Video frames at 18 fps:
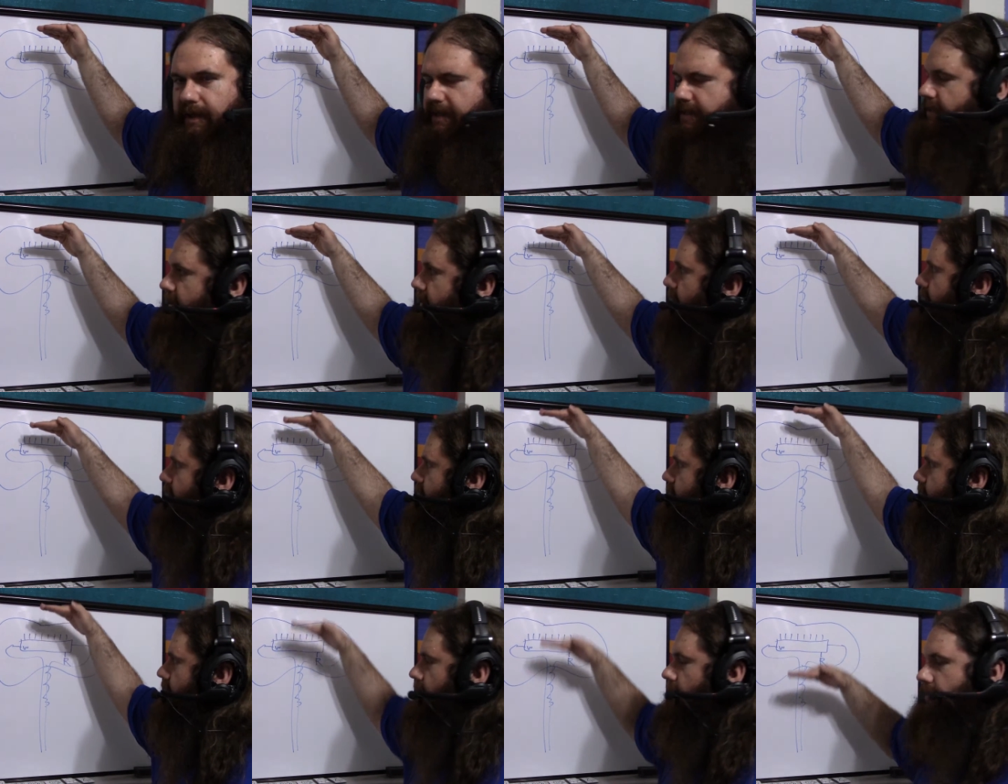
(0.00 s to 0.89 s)
is
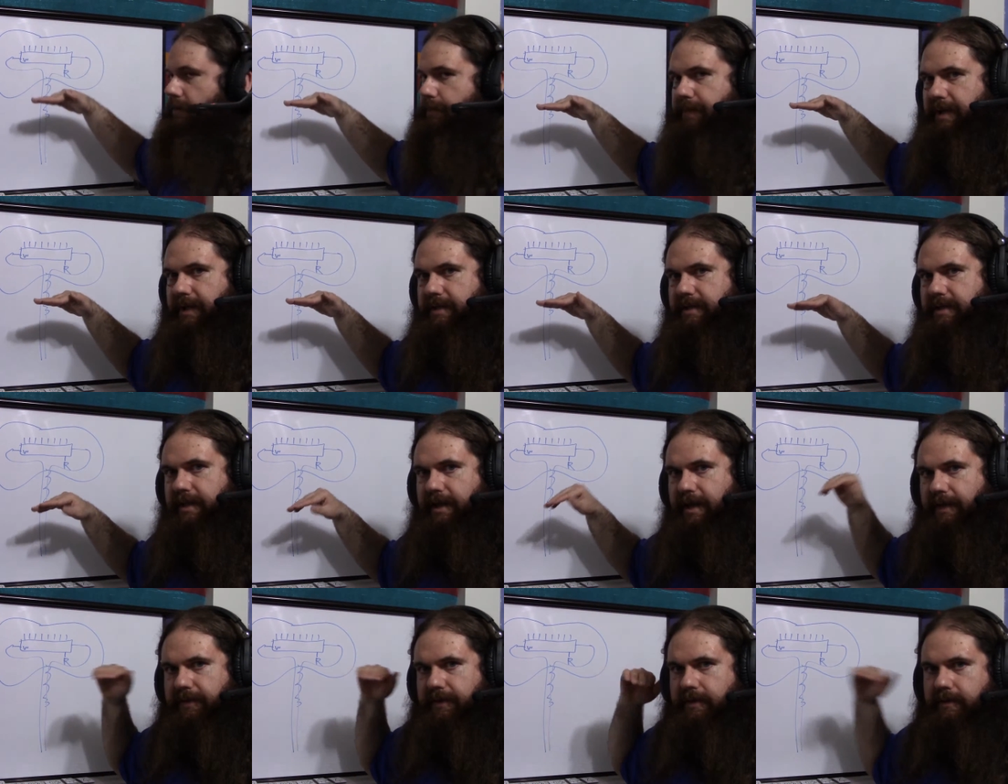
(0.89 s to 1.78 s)
connected to all the pins
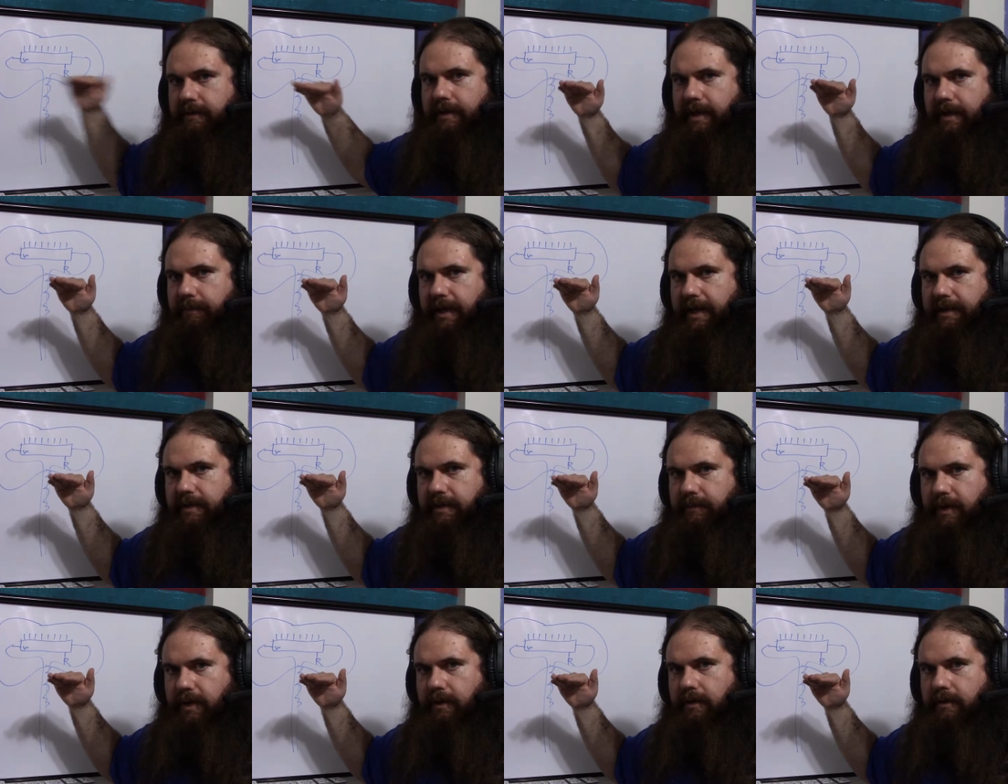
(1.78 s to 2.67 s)
together and makes
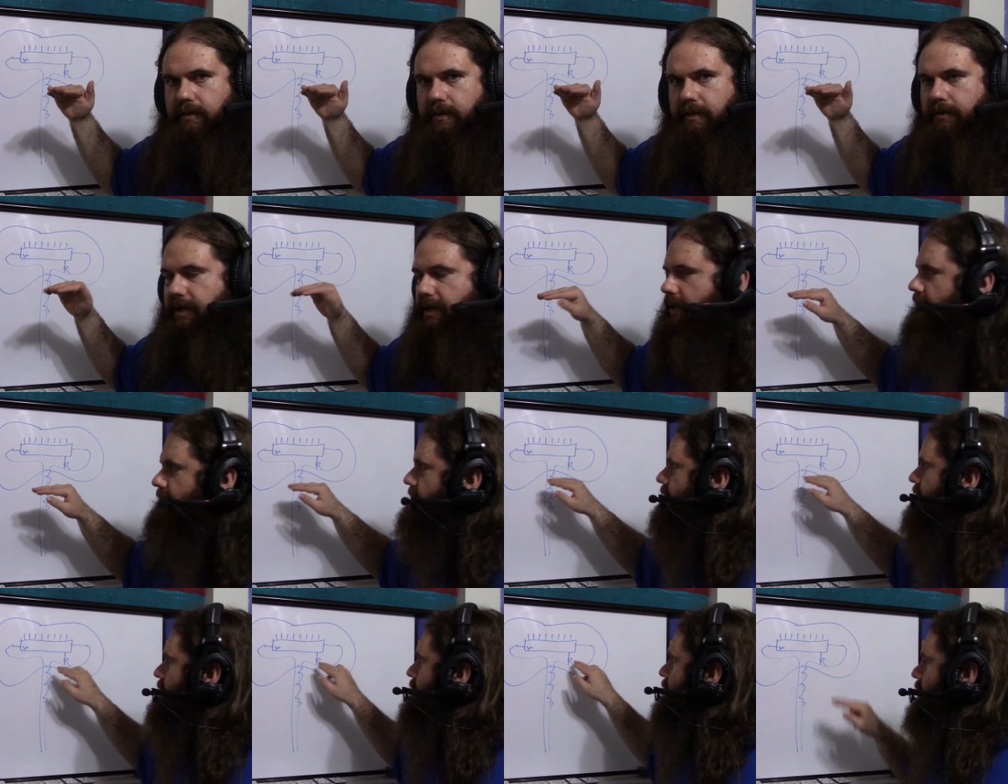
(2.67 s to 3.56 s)
them all go
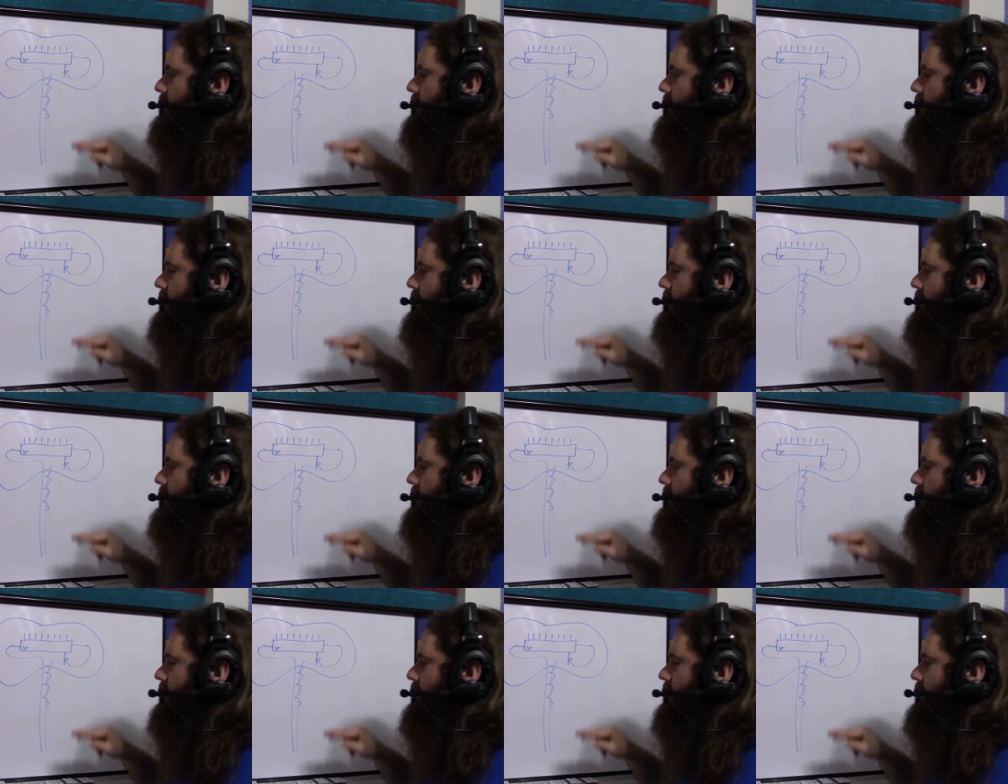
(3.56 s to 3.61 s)
together.